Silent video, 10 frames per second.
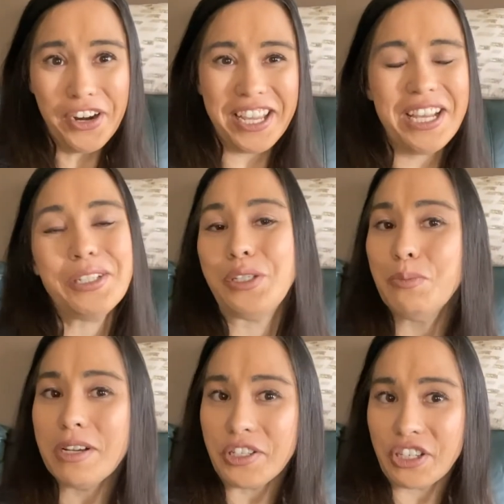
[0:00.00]
Get too
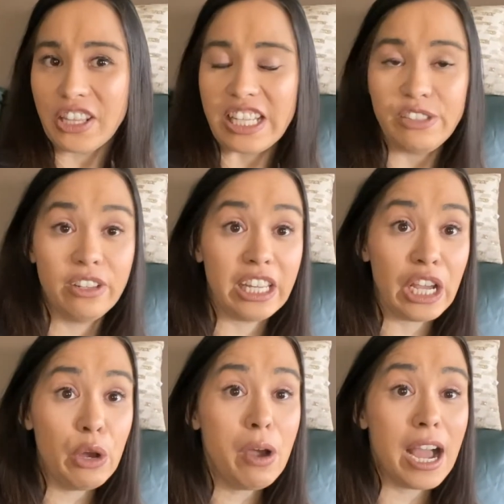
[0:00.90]
much into this
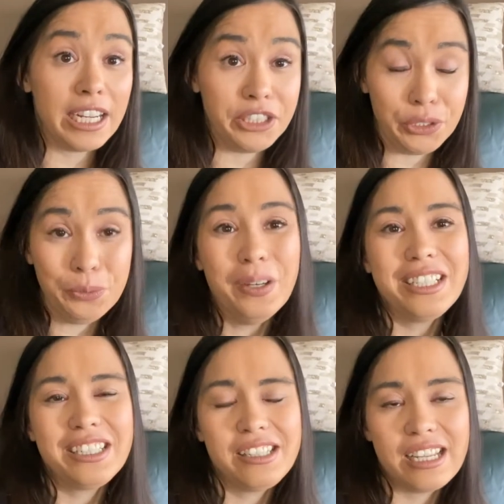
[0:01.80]
video, I do
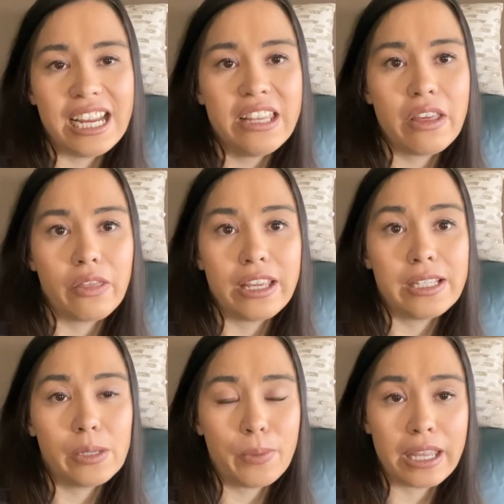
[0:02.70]
want to say that
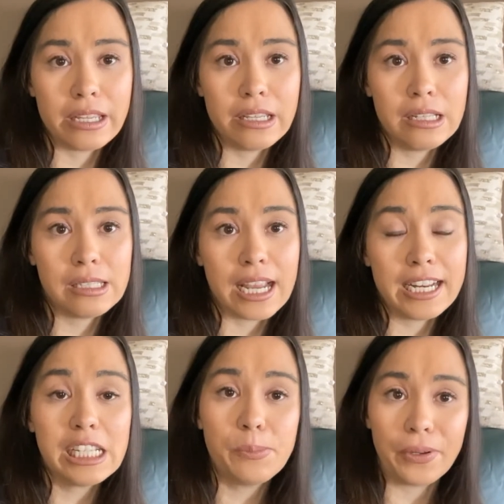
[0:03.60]
these opinions
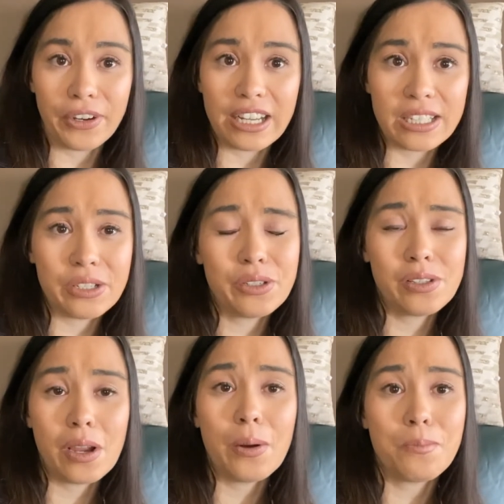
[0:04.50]
and
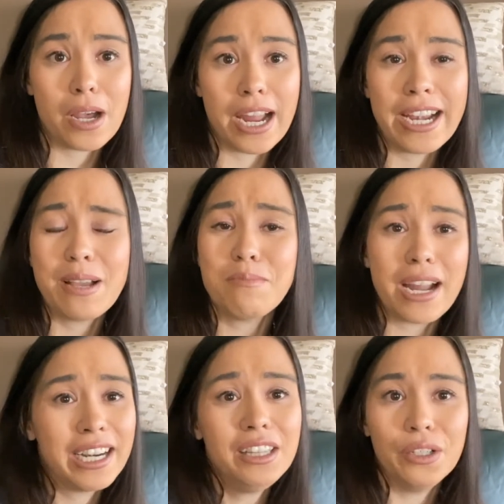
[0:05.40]
experiences are mine and
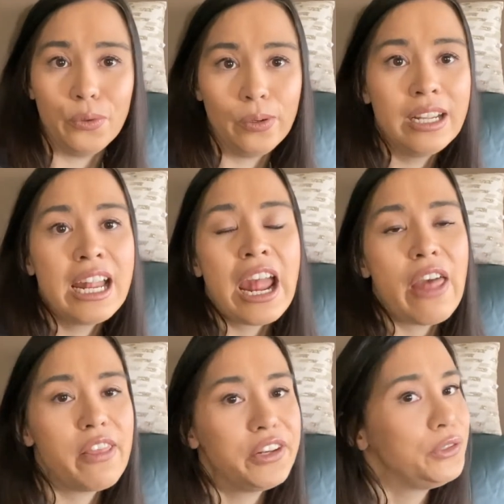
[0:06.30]
mine alone,
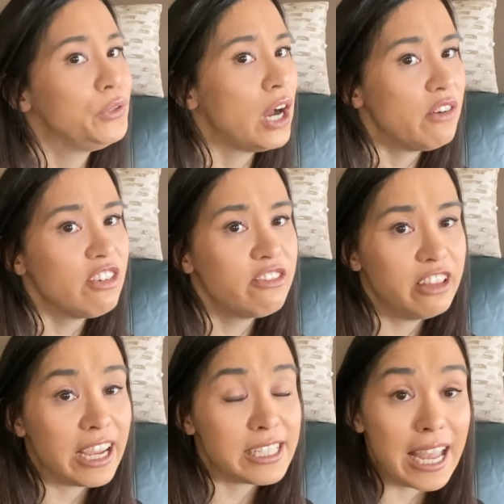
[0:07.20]
and they do not
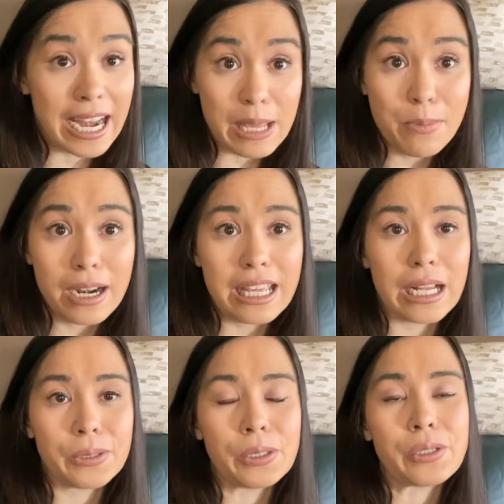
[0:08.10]
reflect anybody
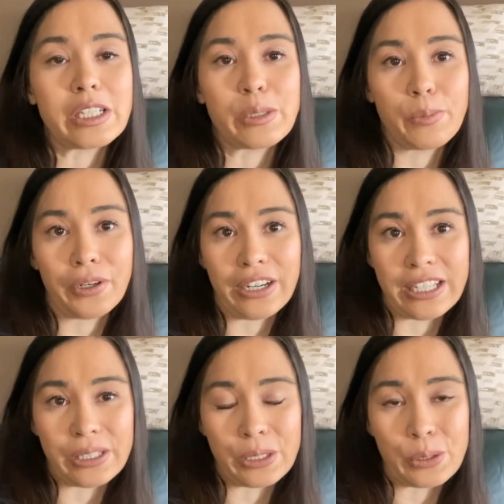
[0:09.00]
else's
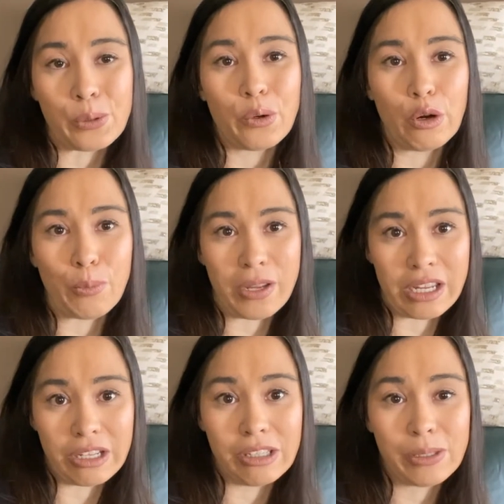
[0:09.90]
experiences or
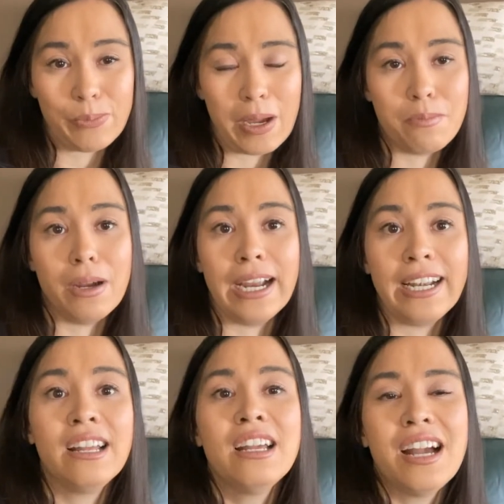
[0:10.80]
opinions but
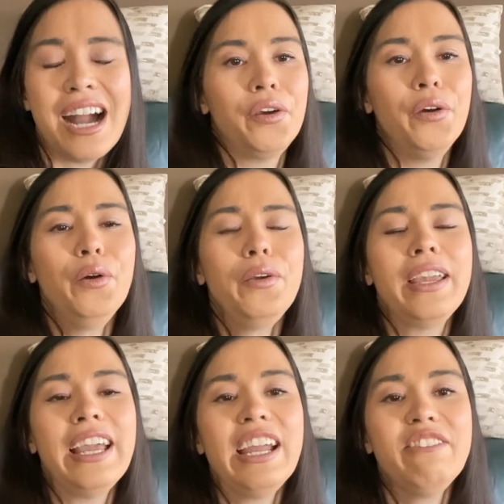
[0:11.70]
mine.
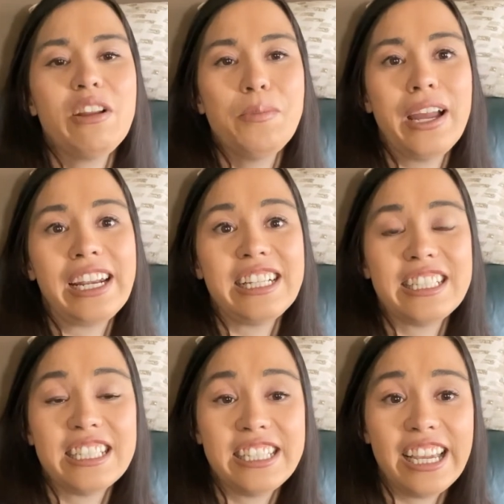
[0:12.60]
Okay everybody,
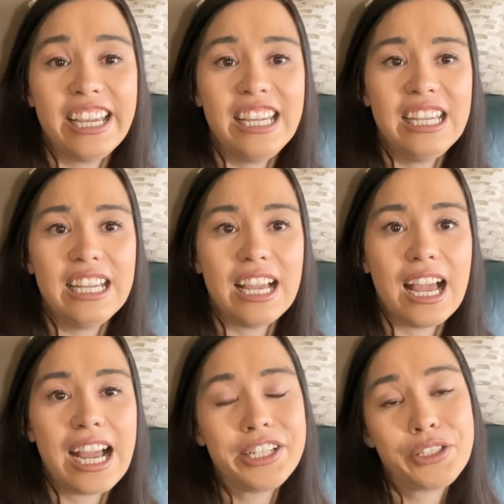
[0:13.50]
today
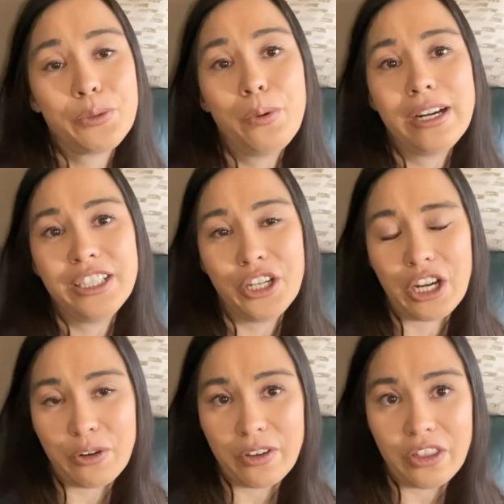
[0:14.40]
I just want to
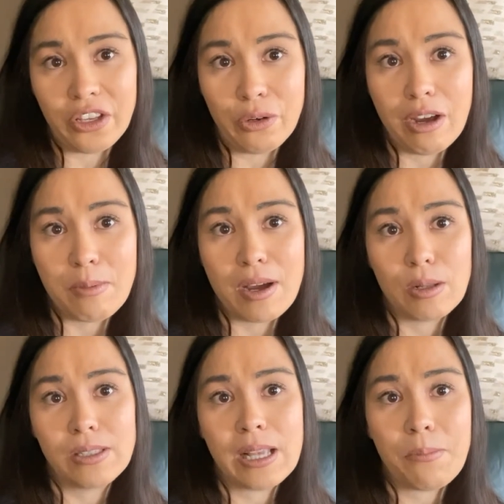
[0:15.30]
talk with you
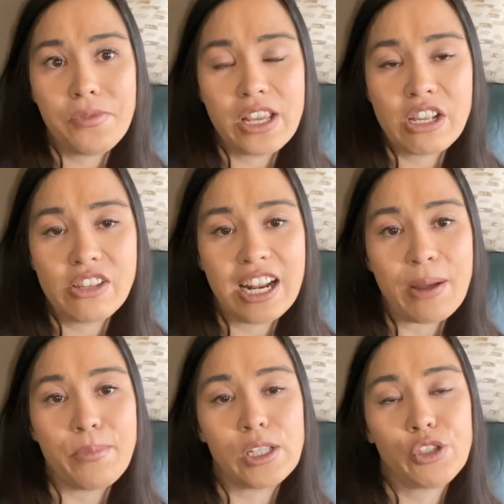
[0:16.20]
about something that
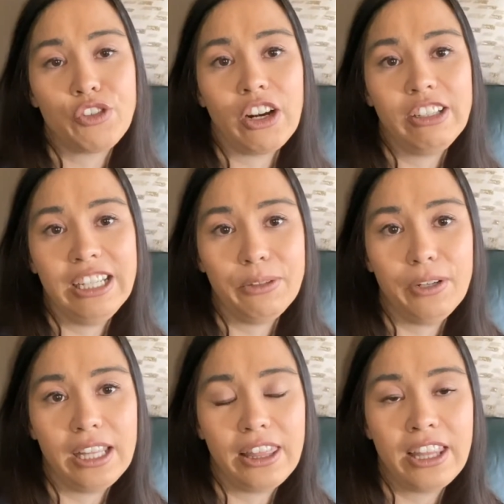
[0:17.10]
I've been struggling
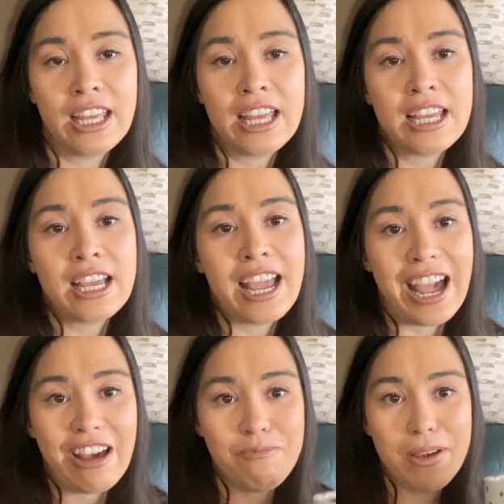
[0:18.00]
with.
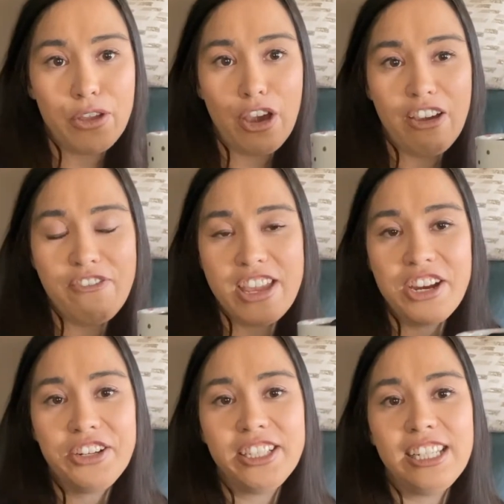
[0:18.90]
Have my coffee
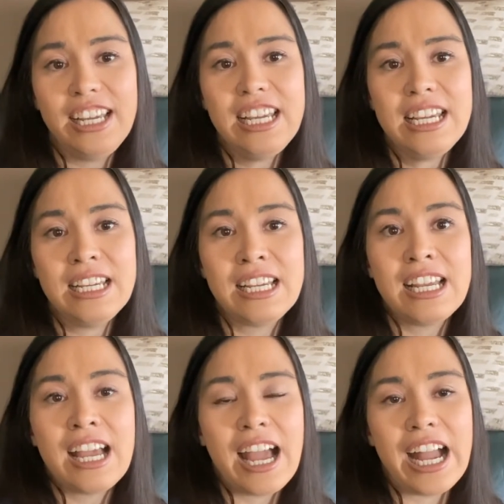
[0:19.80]
here today,
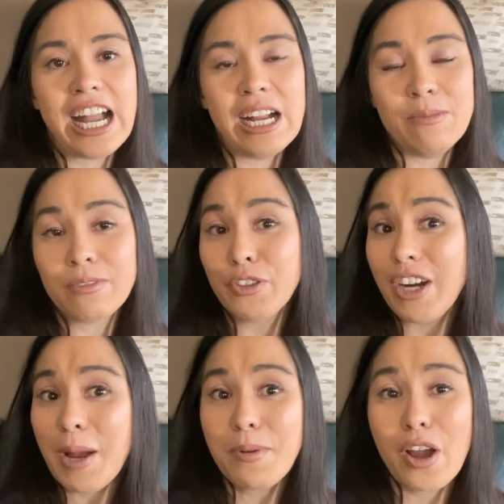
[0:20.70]
um,
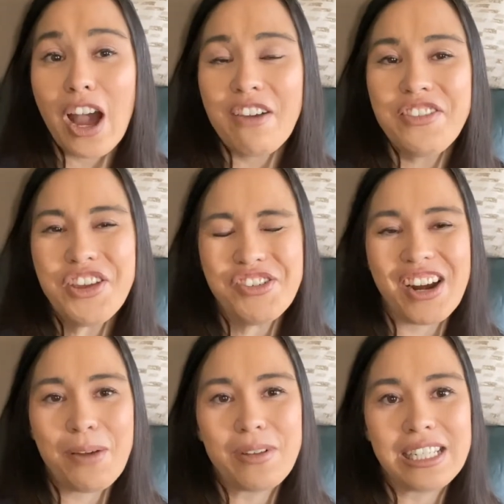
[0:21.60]
grab a coffee,
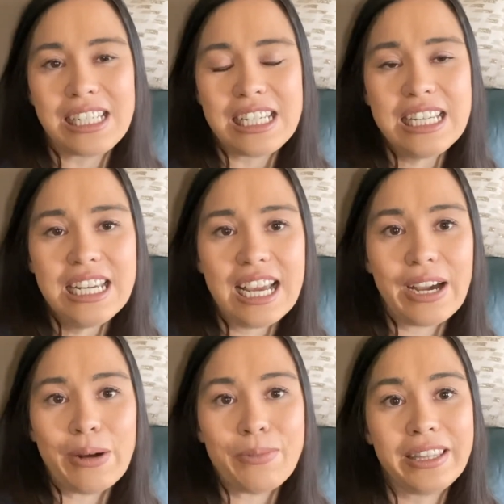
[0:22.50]
grab a tea,
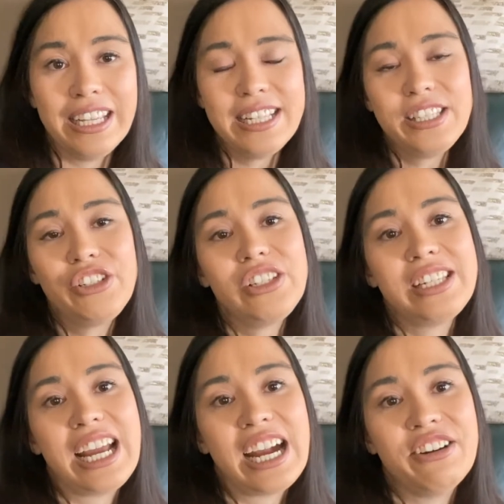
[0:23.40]
um, and let's
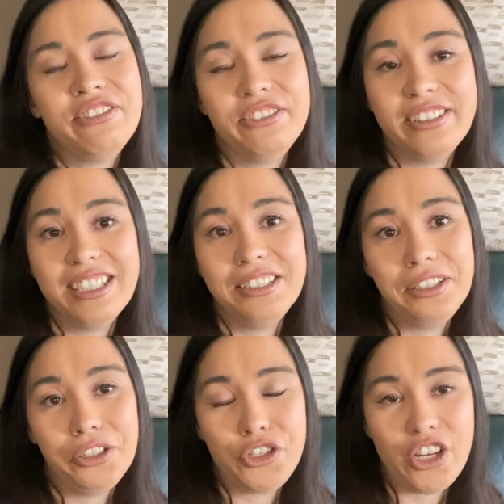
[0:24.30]
just have a
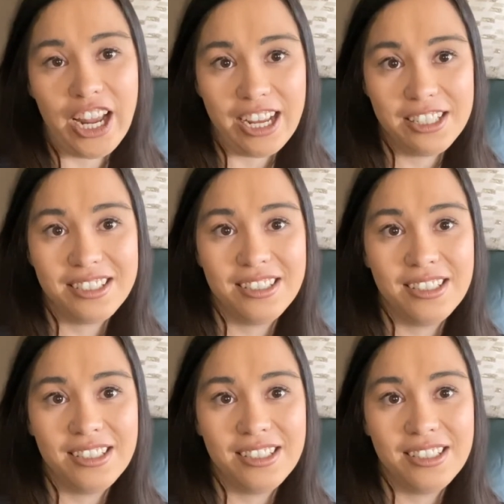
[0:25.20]
little chat.